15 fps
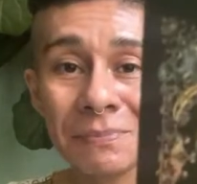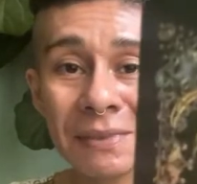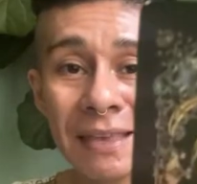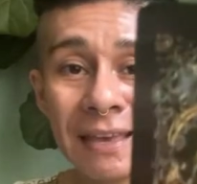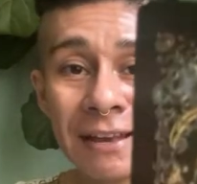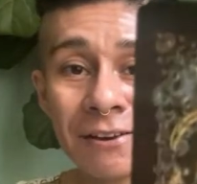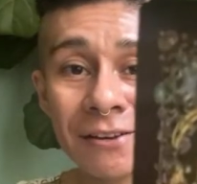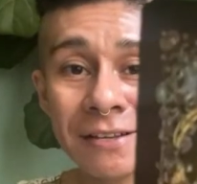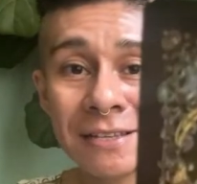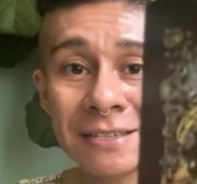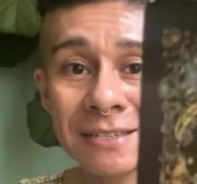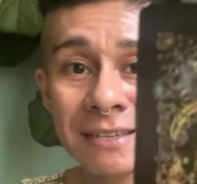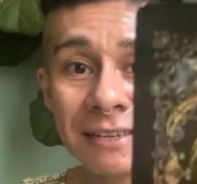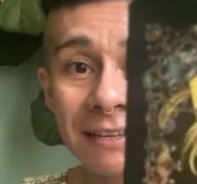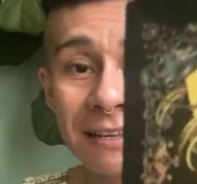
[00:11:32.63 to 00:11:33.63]

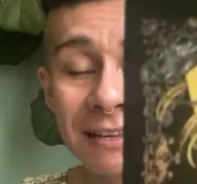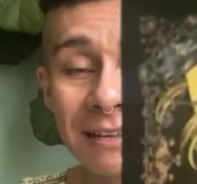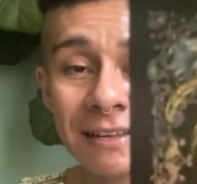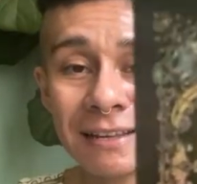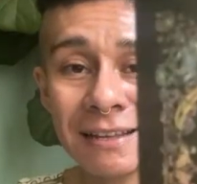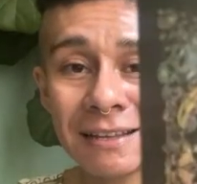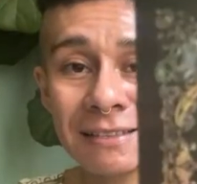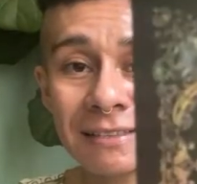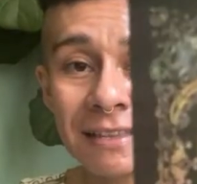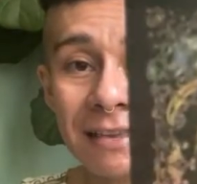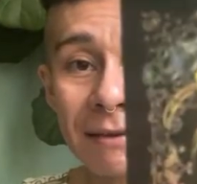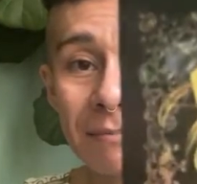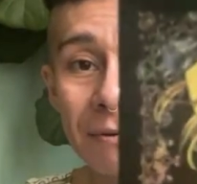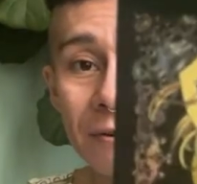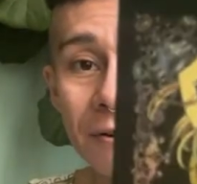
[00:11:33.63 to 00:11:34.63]
Aries
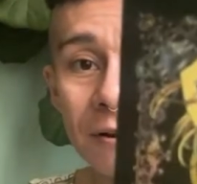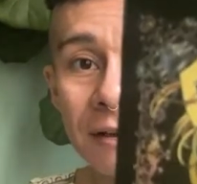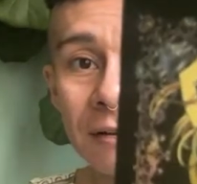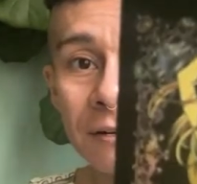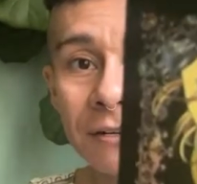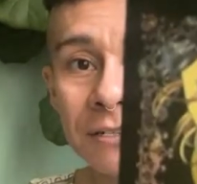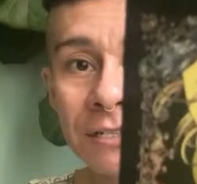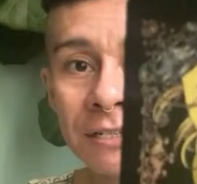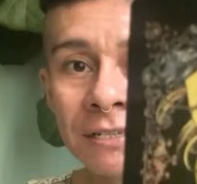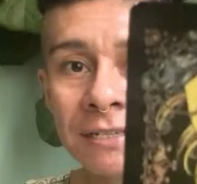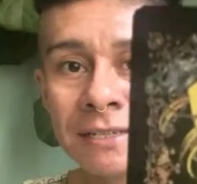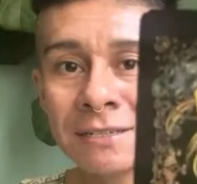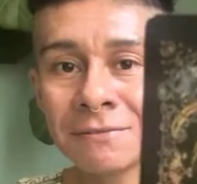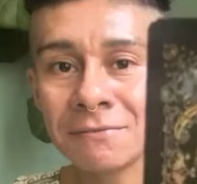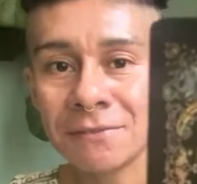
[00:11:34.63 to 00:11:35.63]
Emperor energy.
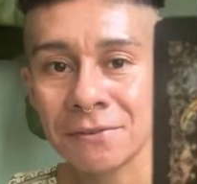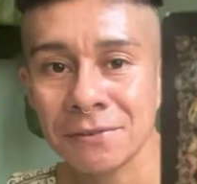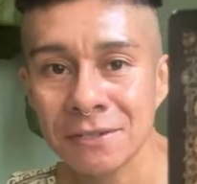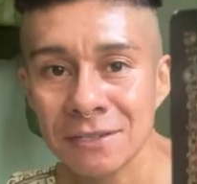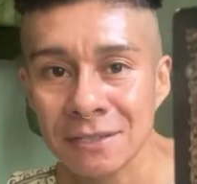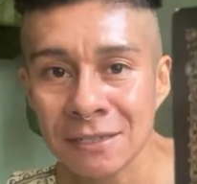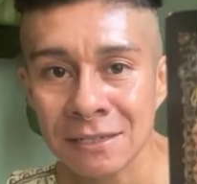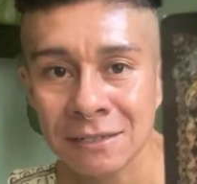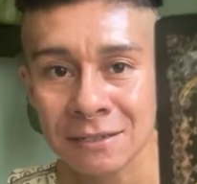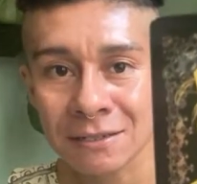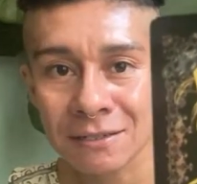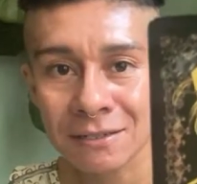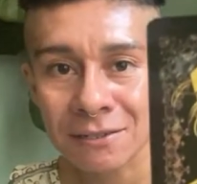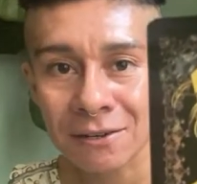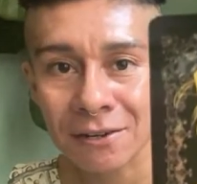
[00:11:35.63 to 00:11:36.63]
Is it focusing?
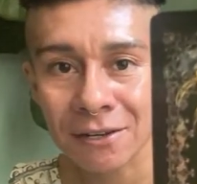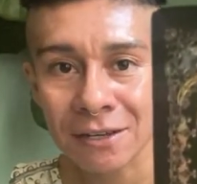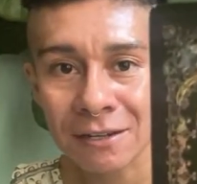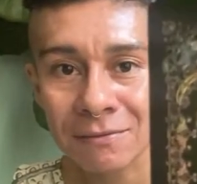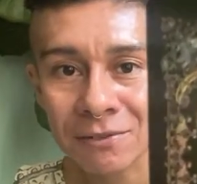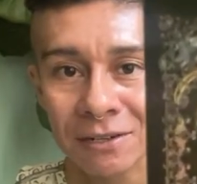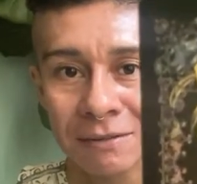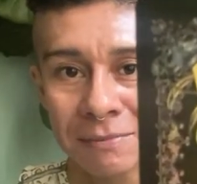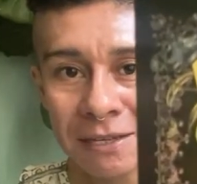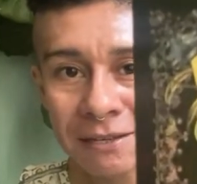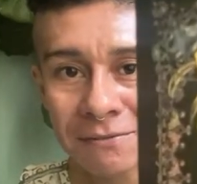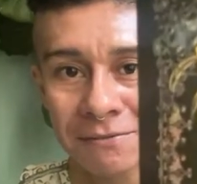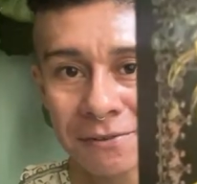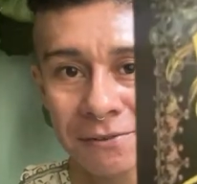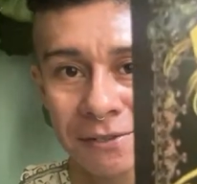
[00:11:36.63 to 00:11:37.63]
Sorry, I'm trying to make
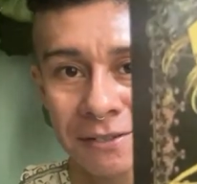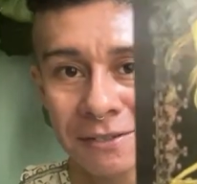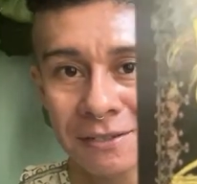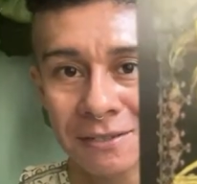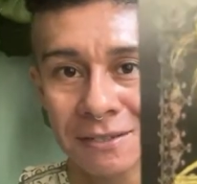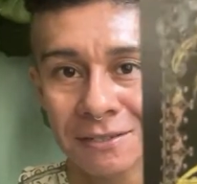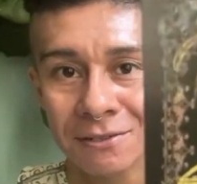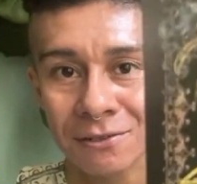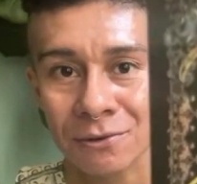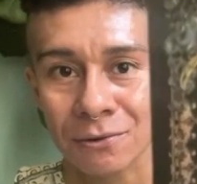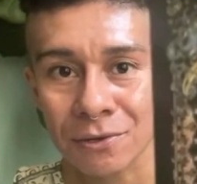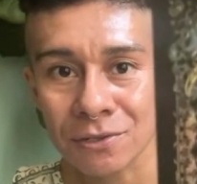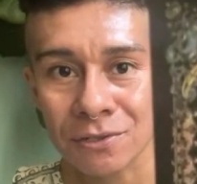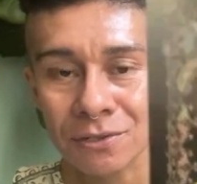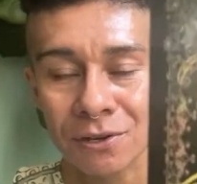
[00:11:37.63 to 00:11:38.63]
it focus because these are
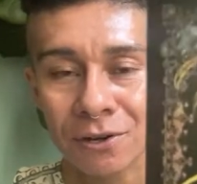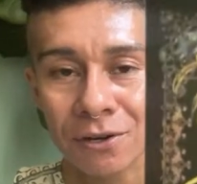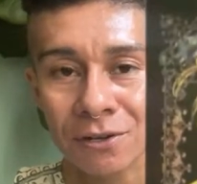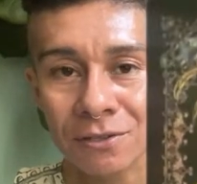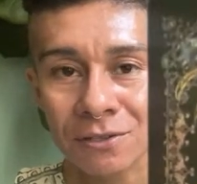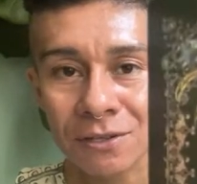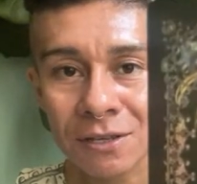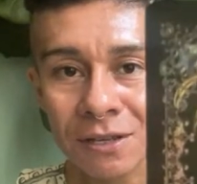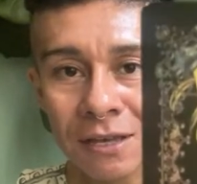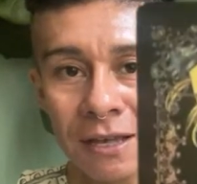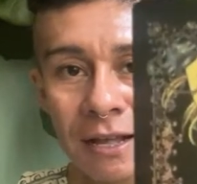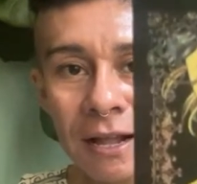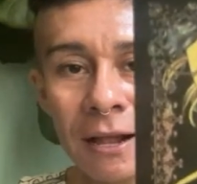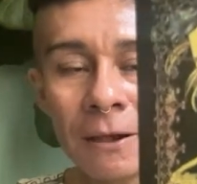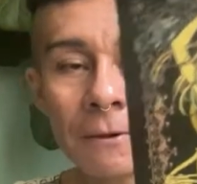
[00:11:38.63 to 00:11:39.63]
gorgeous cards.
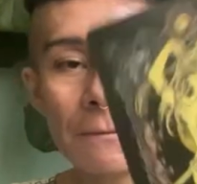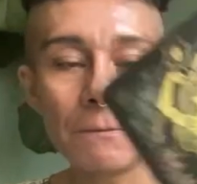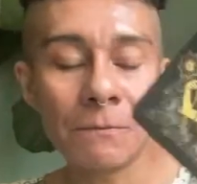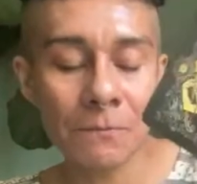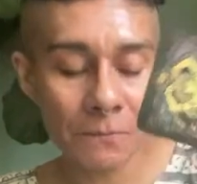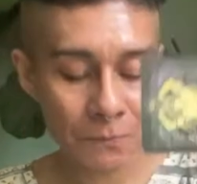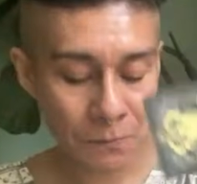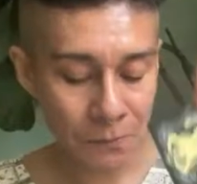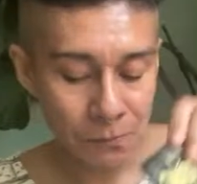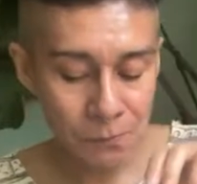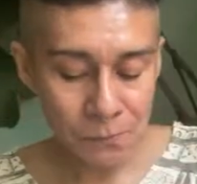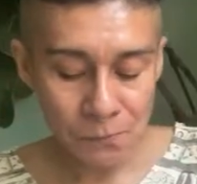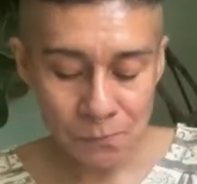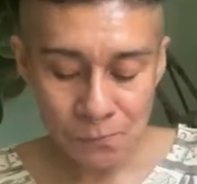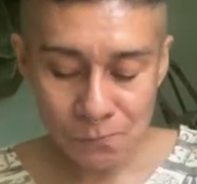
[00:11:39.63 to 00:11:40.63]

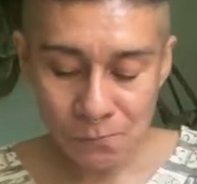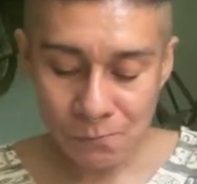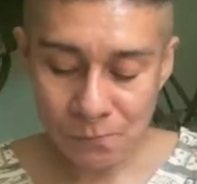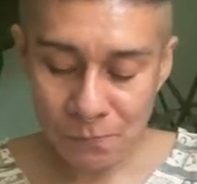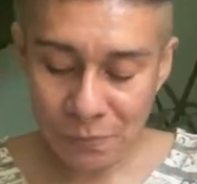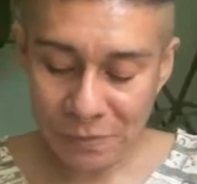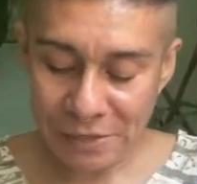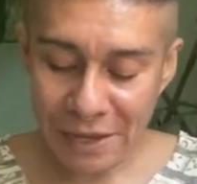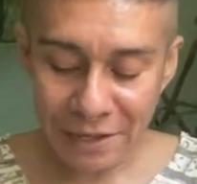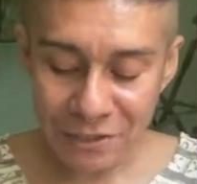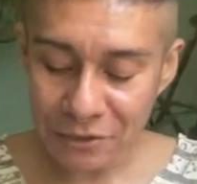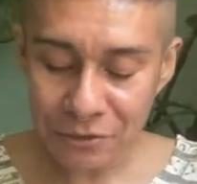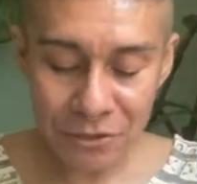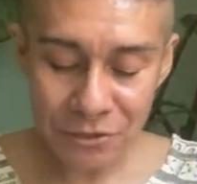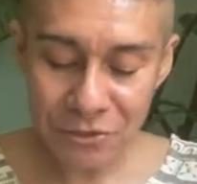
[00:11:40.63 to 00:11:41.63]
Yeah,
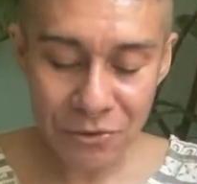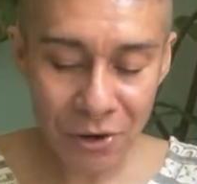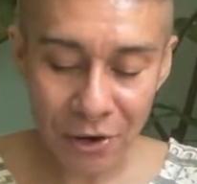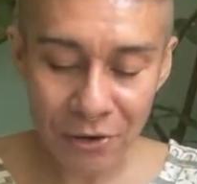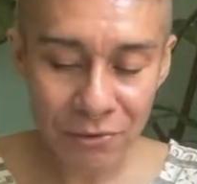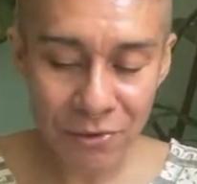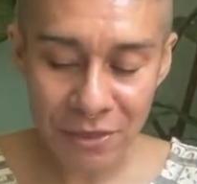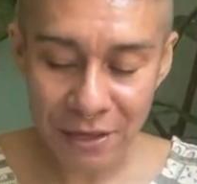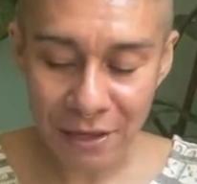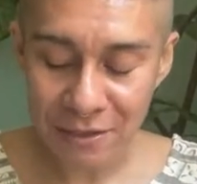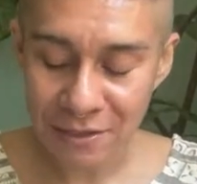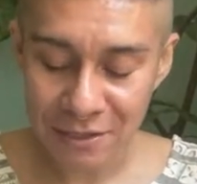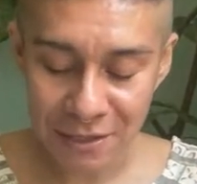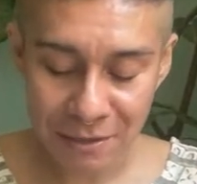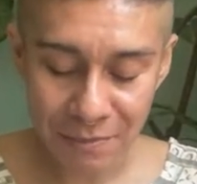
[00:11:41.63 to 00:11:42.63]
don't go too hard with that
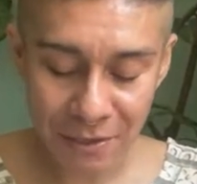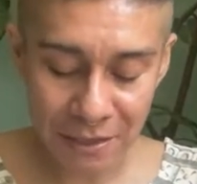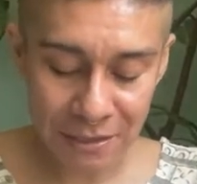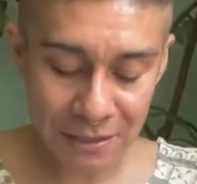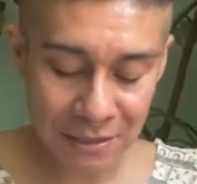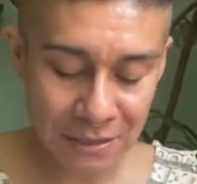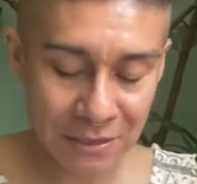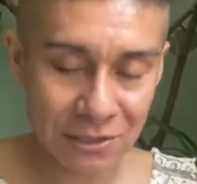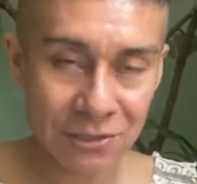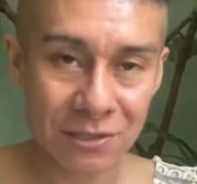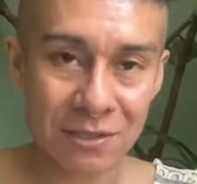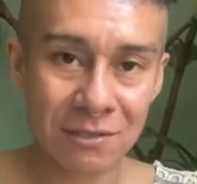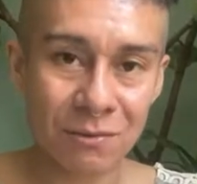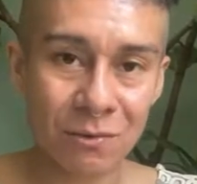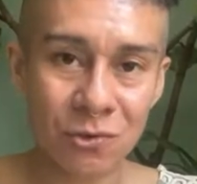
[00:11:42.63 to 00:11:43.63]
today, Pisces.
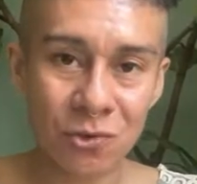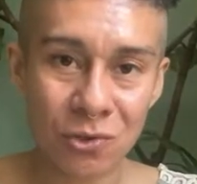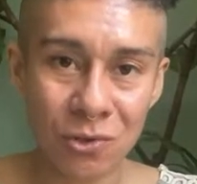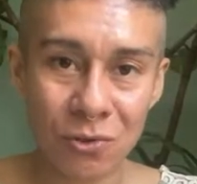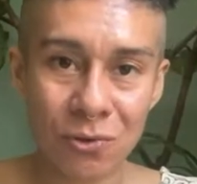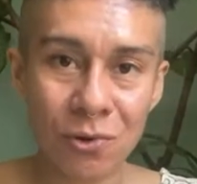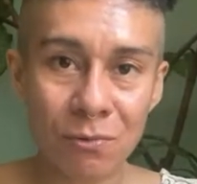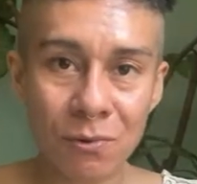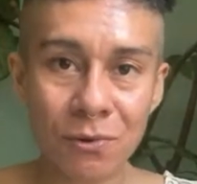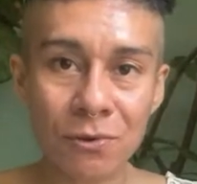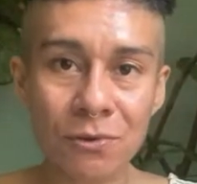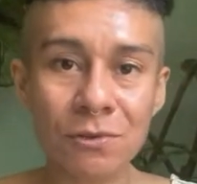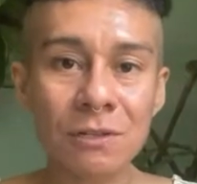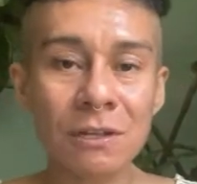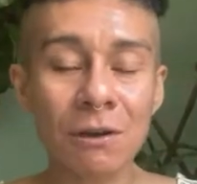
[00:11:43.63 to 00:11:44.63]
Just slow your
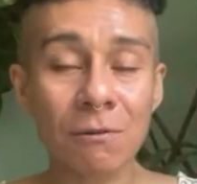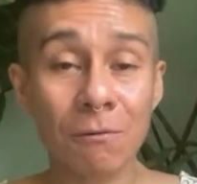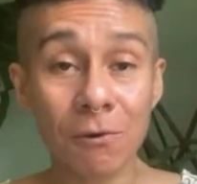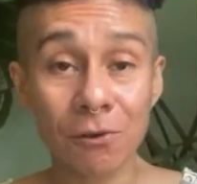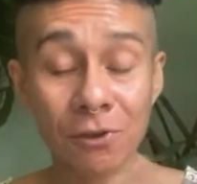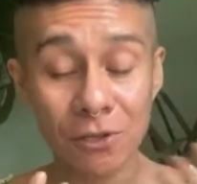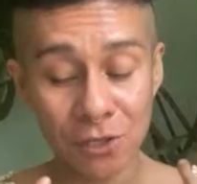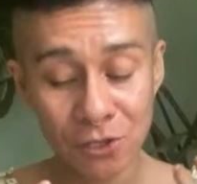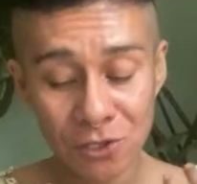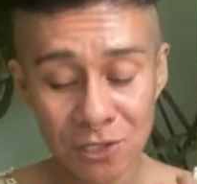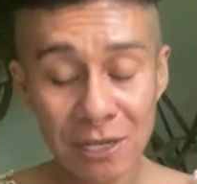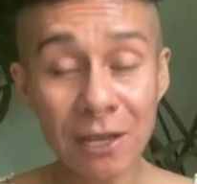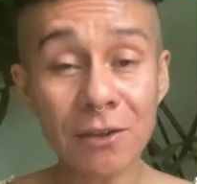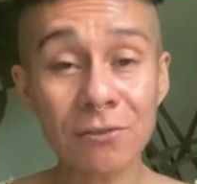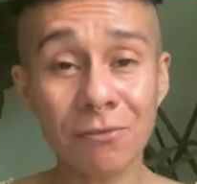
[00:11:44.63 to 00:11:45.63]
roll, work on
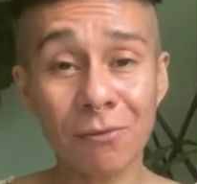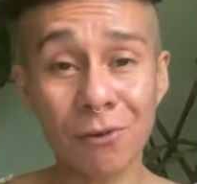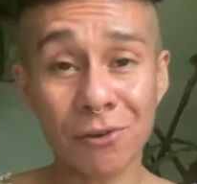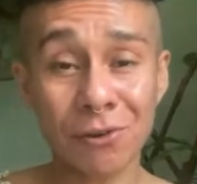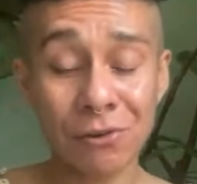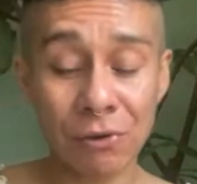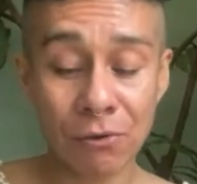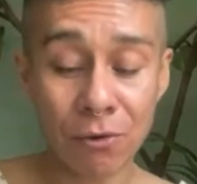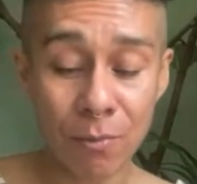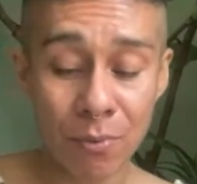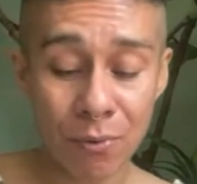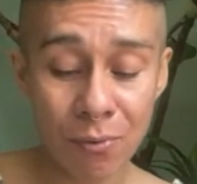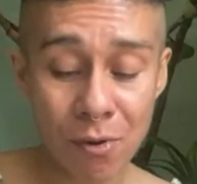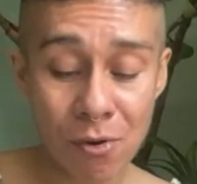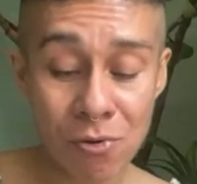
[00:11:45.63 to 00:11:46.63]
yourself, work on your
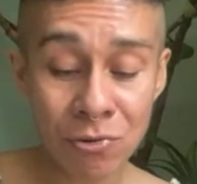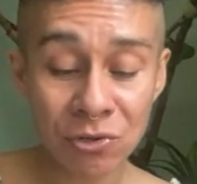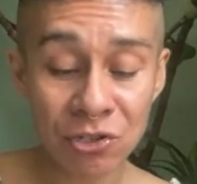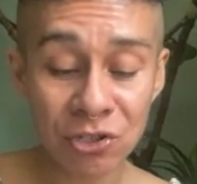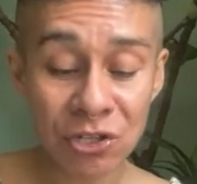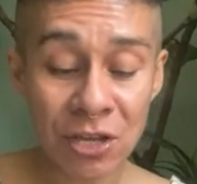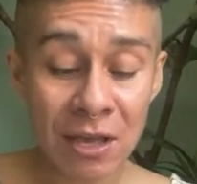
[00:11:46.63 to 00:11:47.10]
approach.